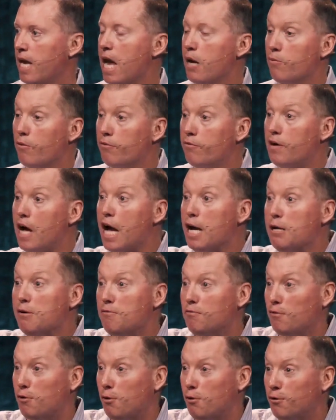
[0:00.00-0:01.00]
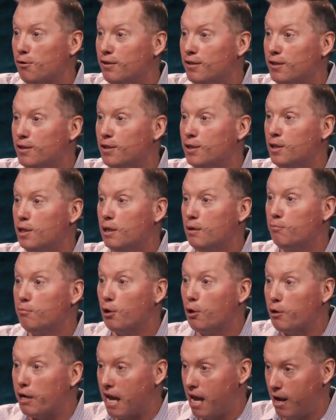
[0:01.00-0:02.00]
And revival
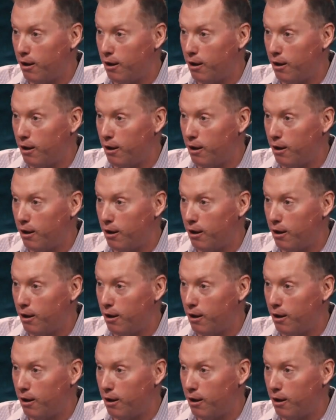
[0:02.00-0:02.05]
broke